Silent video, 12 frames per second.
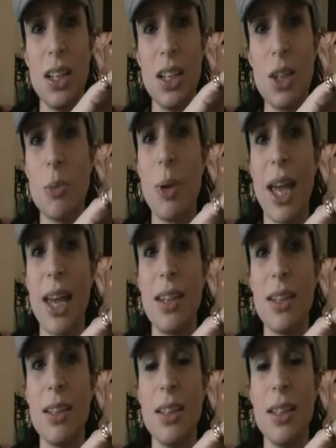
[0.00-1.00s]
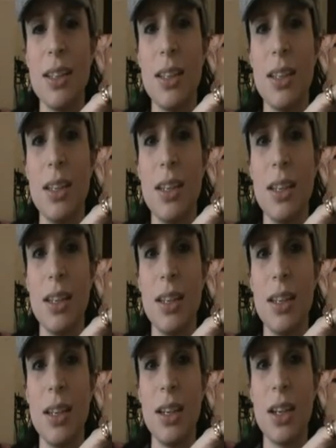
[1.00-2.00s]
are bad?
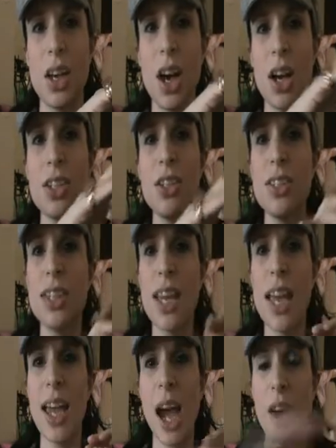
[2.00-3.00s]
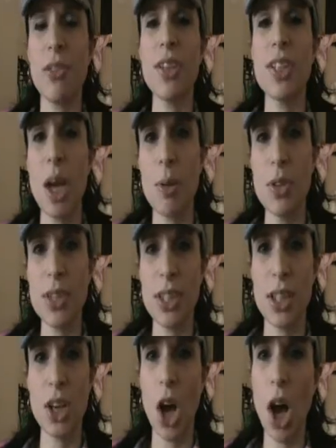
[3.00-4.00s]
Can't you say every time you see
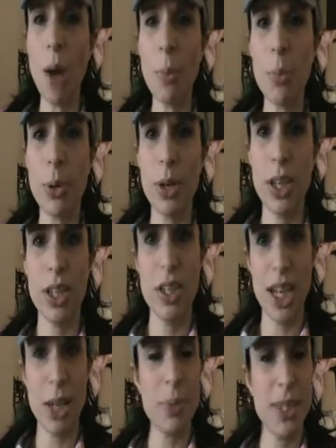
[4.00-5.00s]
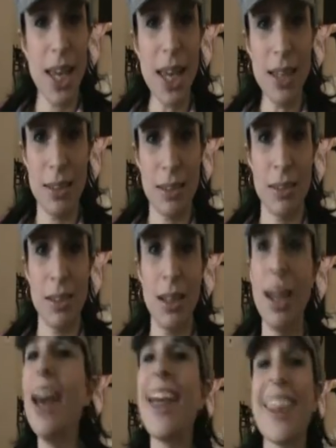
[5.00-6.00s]
a cop, you get upset?
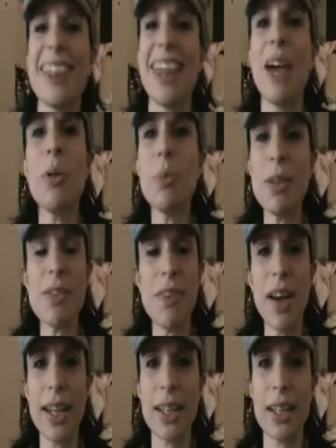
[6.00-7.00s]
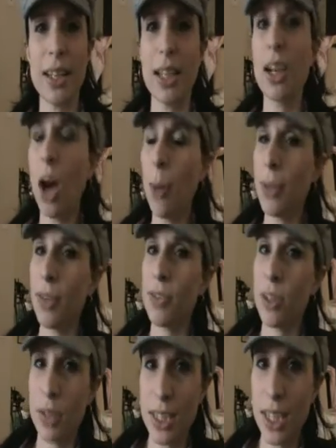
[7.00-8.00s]
That would be fine. The cop gives
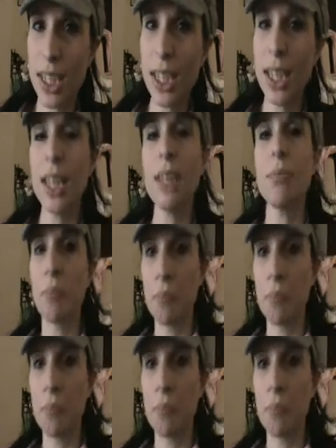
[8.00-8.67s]
you a ticket,